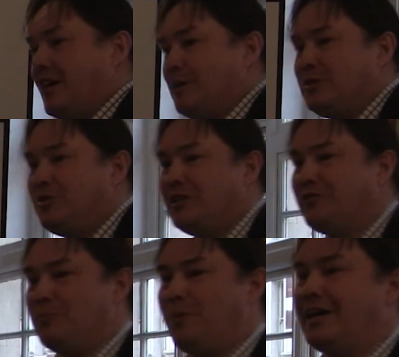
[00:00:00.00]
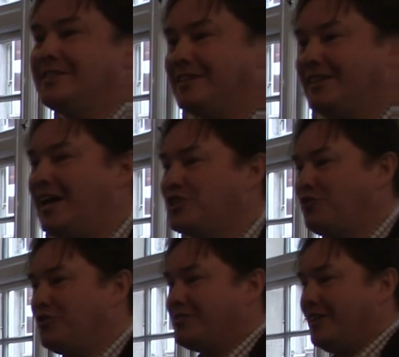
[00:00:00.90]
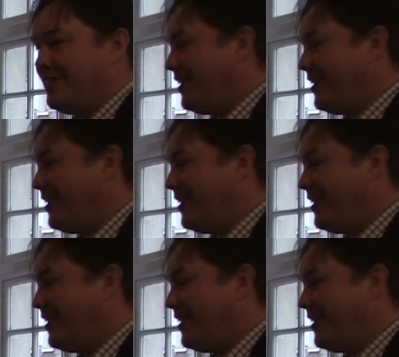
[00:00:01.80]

times in the different banks and hedge funds that